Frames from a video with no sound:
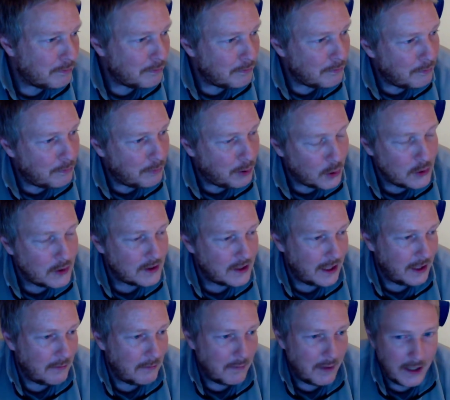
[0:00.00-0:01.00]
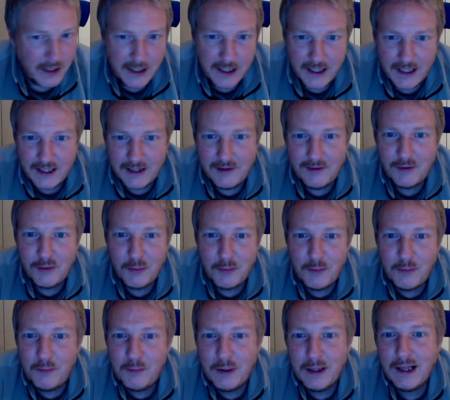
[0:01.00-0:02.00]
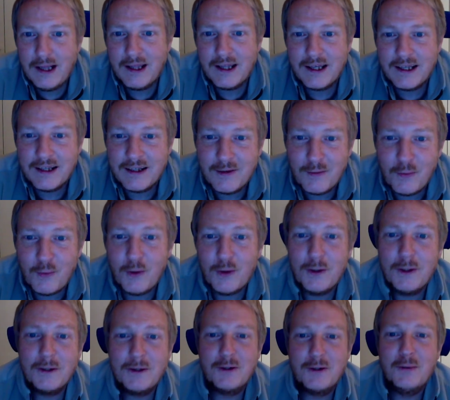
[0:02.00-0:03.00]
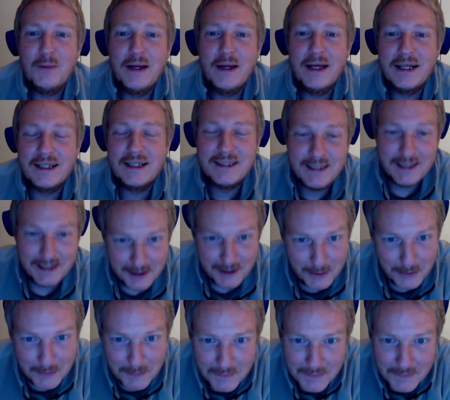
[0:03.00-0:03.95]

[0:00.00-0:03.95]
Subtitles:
put that money into building the wall to Mexico.